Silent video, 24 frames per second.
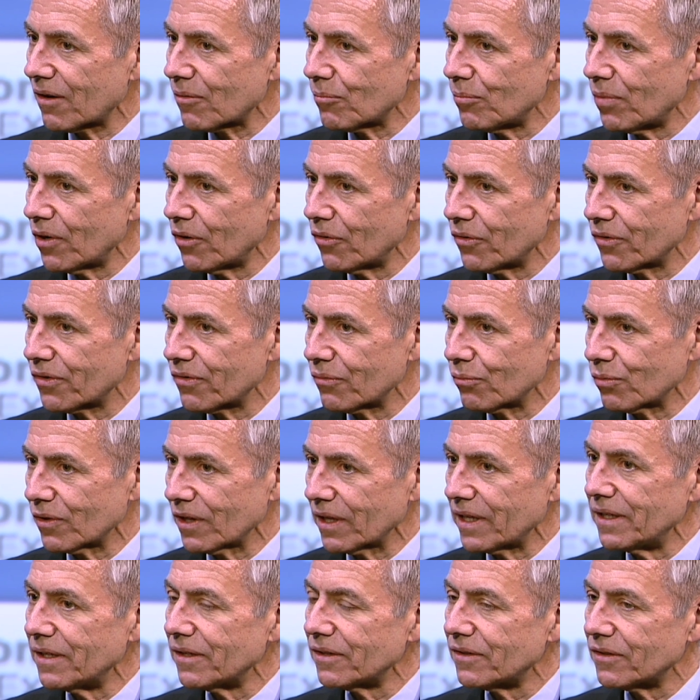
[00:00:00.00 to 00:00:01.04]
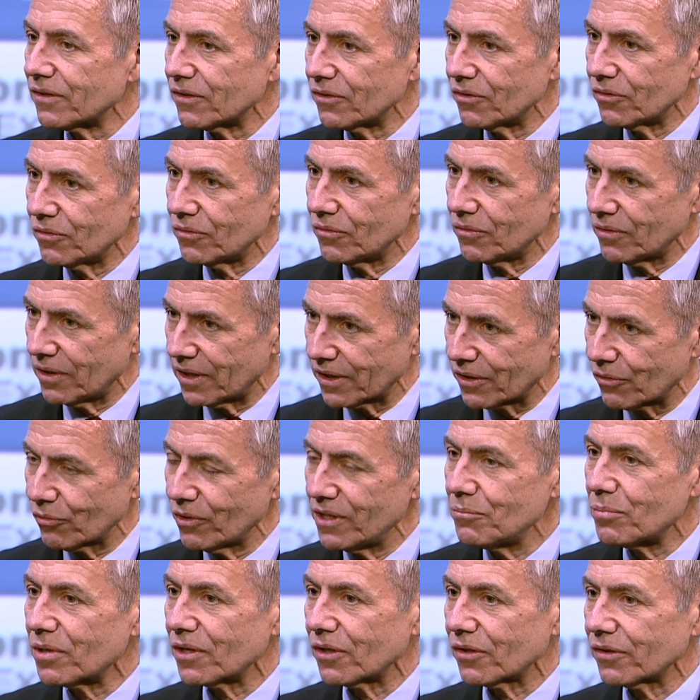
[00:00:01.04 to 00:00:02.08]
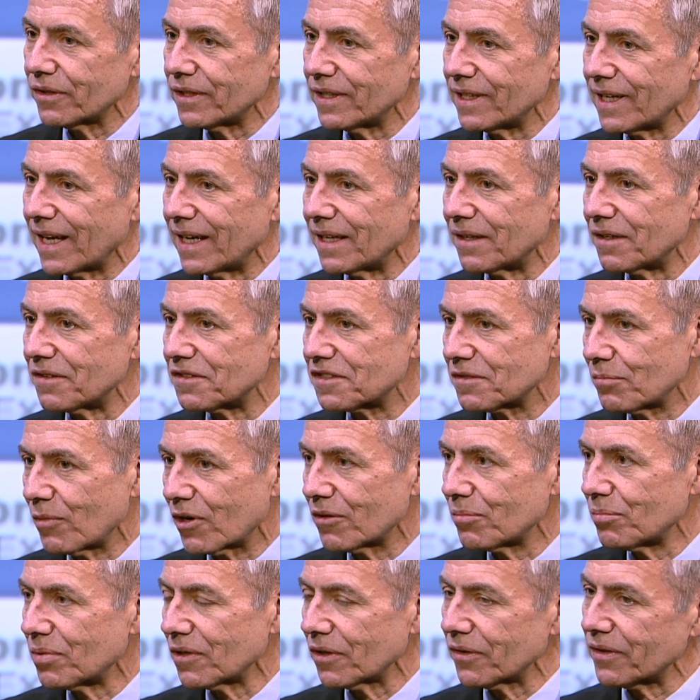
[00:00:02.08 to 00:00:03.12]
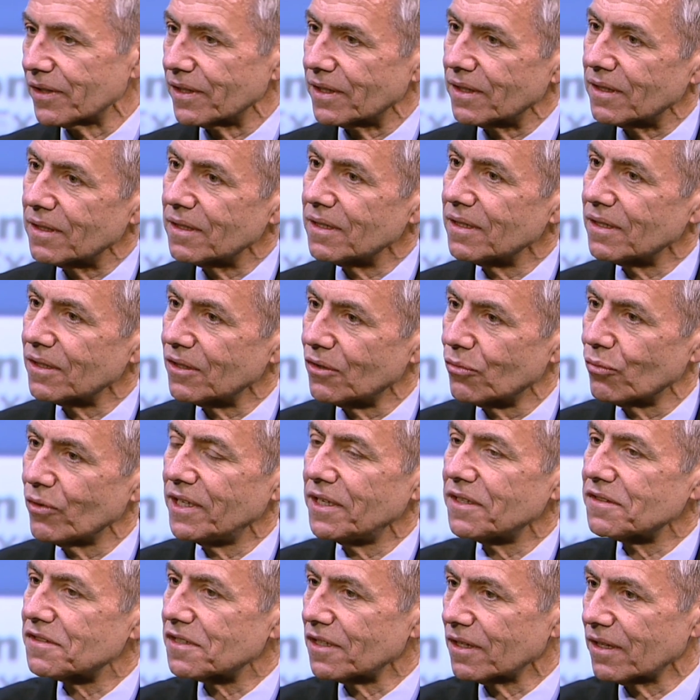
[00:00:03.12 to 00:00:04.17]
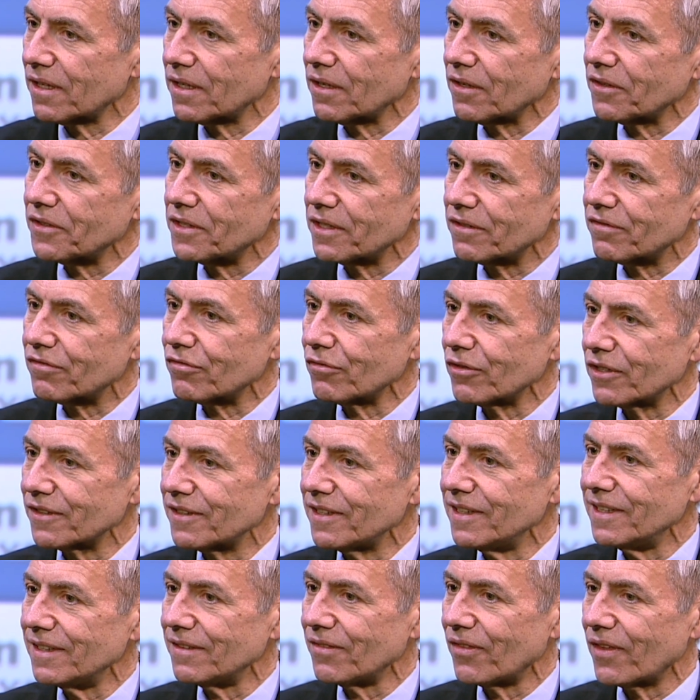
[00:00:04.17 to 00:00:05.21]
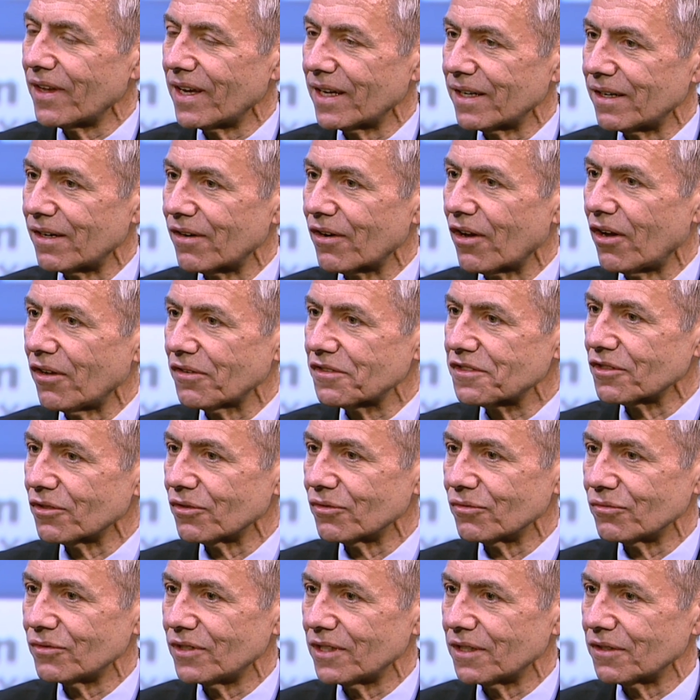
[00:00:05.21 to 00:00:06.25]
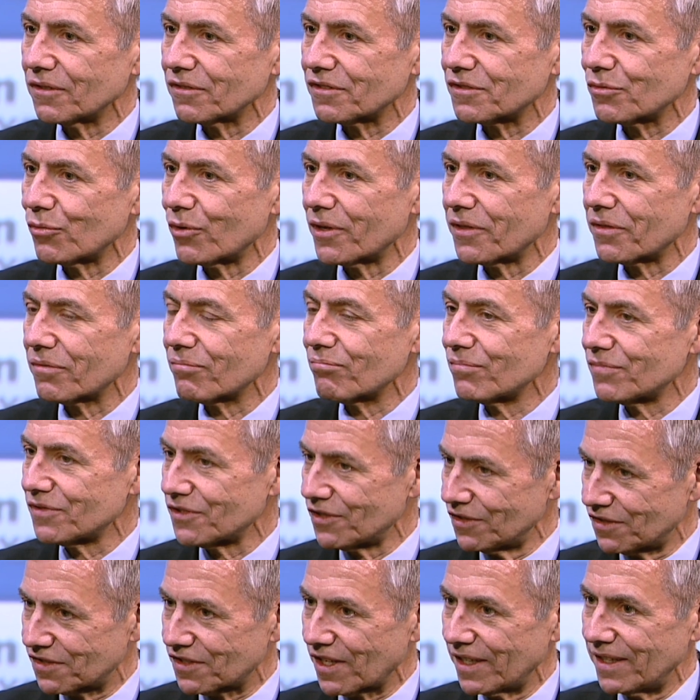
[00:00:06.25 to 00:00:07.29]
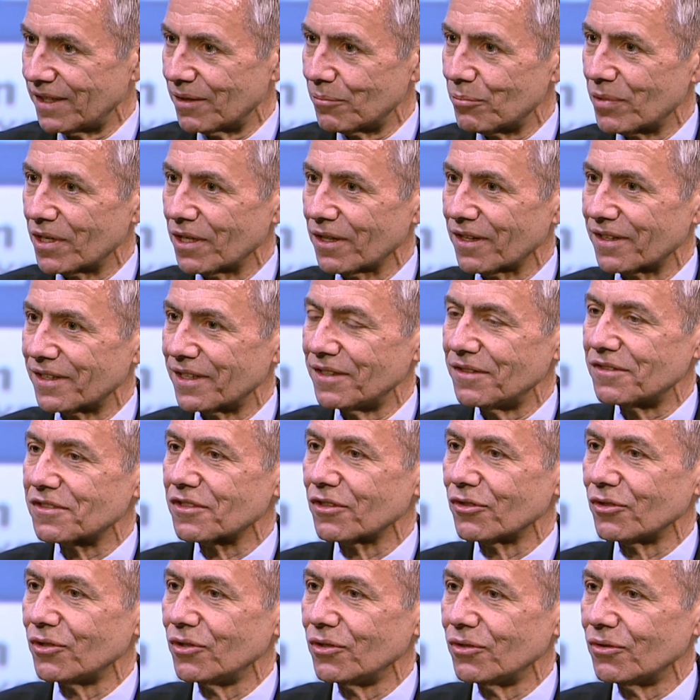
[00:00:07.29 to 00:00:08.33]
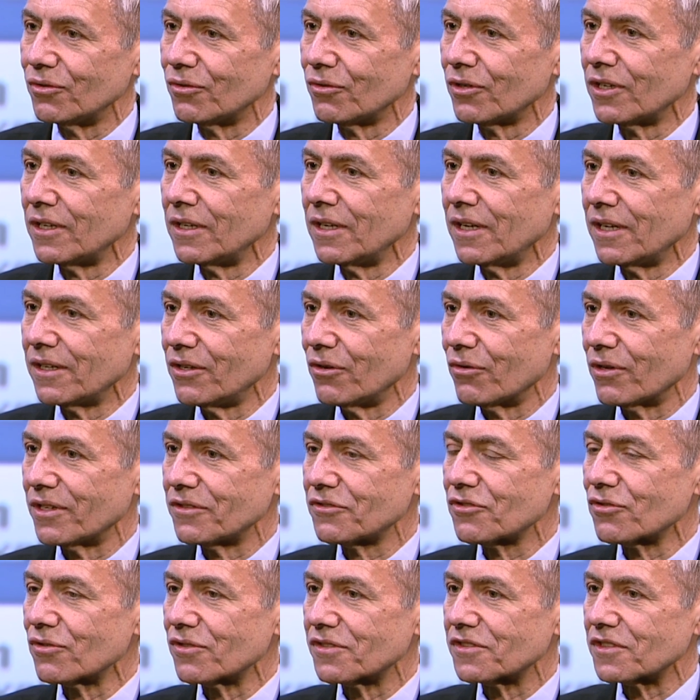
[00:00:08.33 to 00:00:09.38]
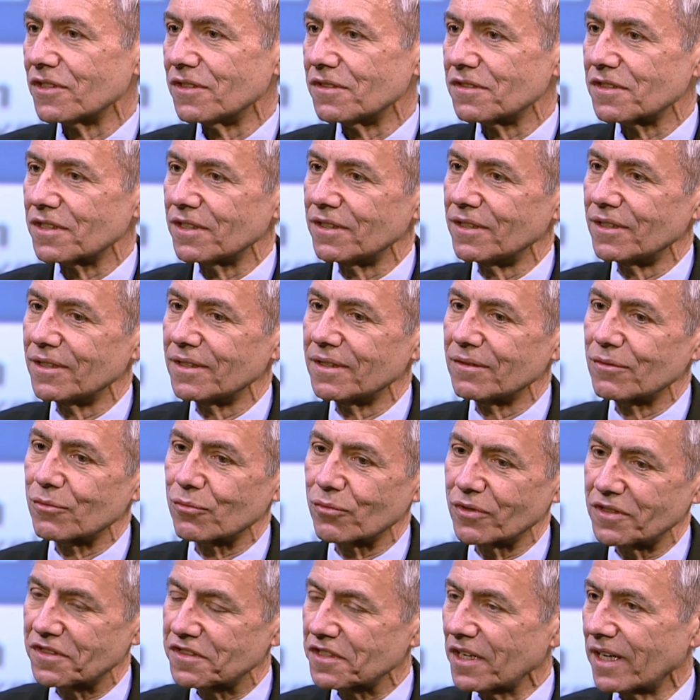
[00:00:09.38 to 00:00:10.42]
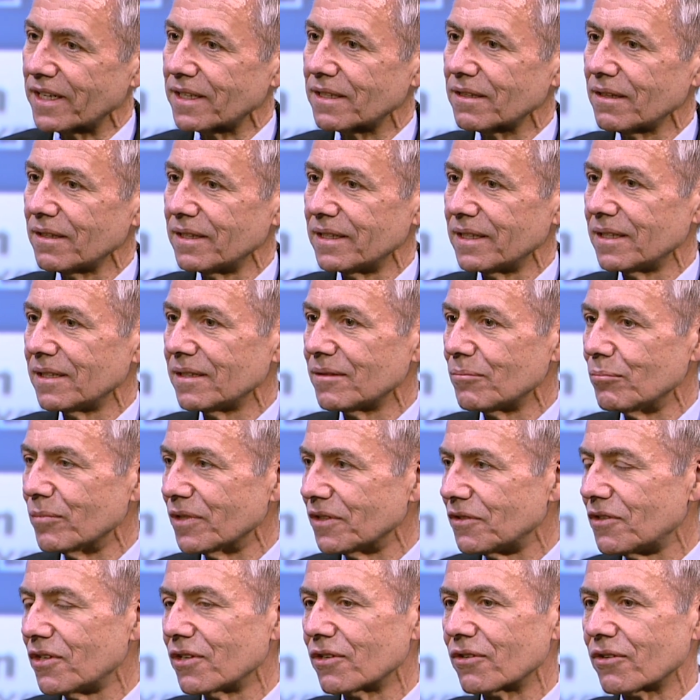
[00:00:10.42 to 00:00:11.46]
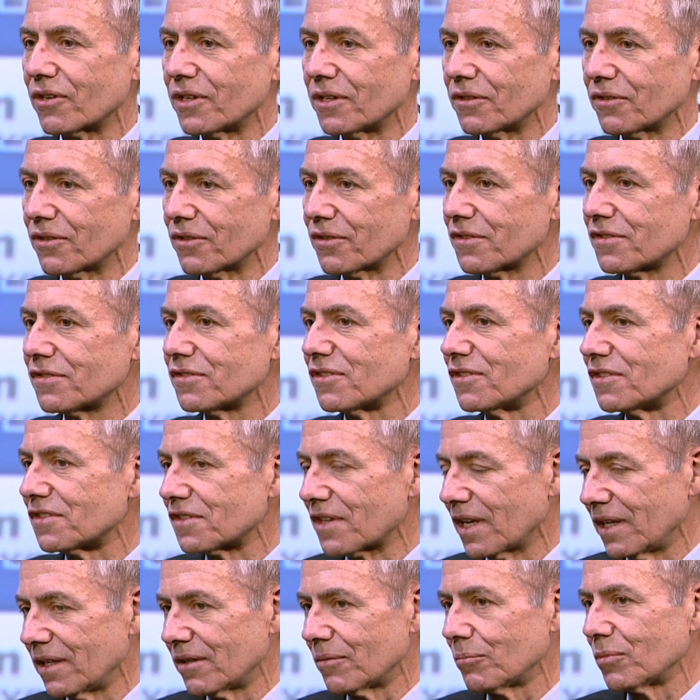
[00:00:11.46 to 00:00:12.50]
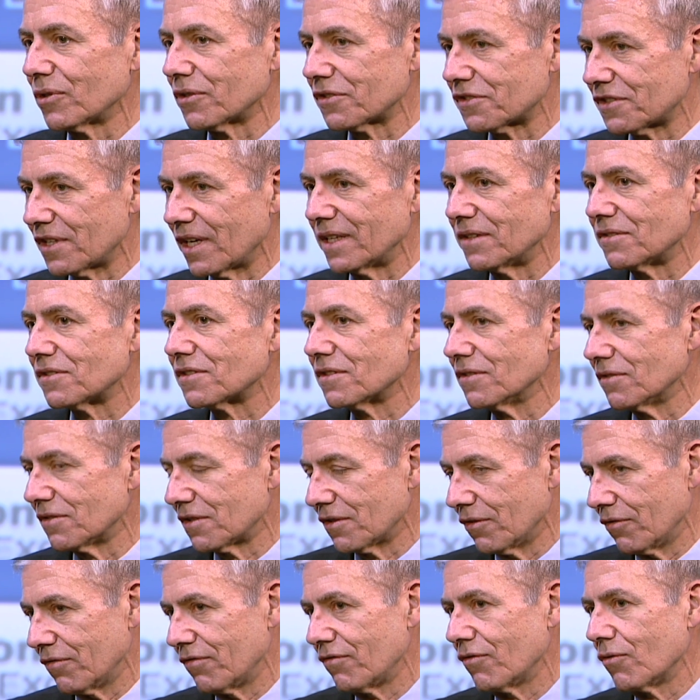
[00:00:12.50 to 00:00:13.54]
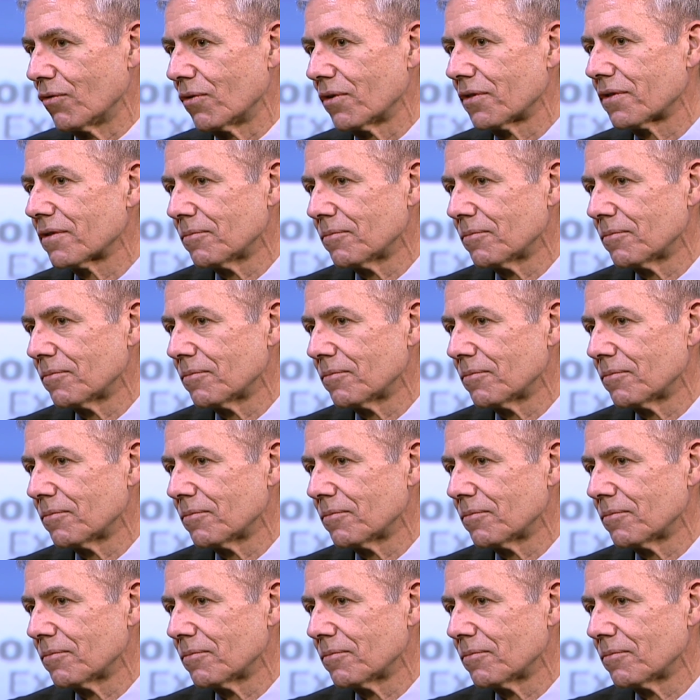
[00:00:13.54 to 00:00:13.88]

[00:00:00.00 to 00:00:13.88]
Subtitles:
are both related to a green building and a smart building. Green is a little different in that it also deals with sustainability. So your interest is in recycling materials, sustainable sites, and so forth.